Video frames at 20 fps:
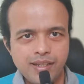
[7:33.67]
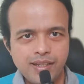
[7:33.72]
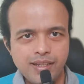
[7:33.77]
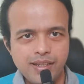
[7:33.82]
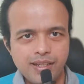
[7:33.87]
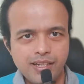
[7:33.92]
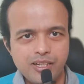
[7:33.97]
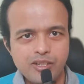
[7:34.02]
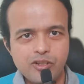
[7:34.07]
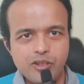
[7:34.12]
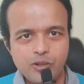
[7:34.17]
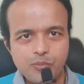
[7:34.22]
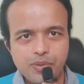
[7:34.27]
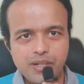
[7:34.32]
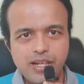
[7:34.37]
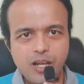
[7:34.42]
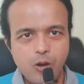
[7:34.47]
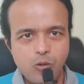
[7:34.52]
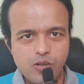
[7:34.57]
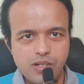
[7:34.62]
it should be
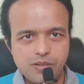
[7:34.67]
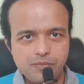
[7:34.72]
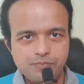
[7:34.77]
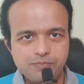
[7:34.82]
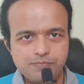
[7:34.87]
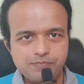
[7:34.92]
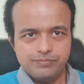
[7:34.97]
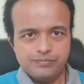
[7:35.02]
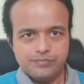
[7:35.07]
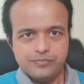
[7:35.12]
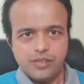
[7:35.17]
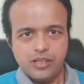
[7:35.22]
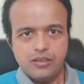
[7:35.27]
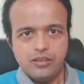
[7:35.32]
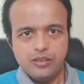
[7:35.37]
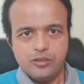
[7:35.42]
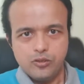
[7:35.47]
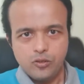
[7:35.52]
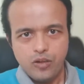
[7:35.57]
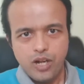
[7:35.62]
louder.
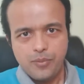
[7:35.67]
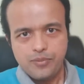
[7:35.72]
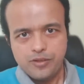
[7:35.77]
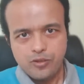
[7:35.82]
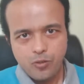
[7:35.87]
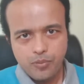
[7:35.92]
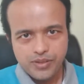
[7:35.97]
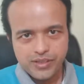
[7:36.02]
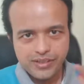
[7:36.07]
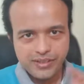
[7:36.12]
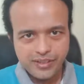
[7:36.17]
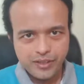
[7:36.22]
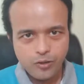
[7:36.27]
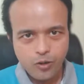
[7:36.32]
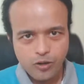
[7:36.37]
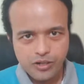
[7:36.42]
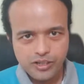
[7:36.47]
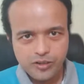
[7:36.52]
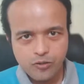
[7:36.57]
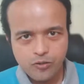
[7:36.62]
So I'm stopping the
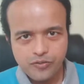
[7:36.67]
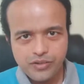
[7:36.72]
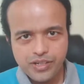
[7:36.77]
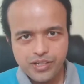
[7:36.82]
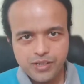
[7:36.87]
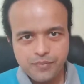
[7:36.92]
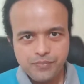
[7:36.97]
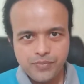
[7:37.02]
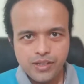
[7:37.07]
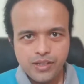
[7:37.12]
recording over here.